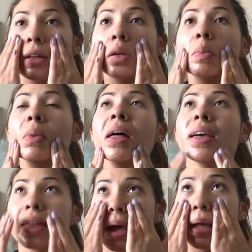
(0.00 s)
And
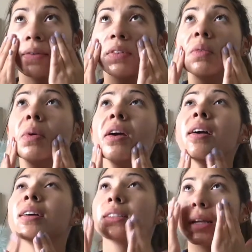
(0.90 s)
apply that everywhere
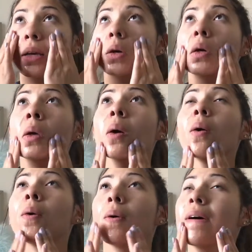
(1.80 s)
as I
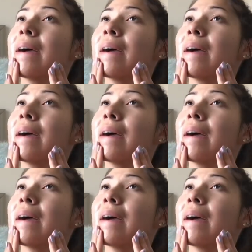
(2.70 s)
go.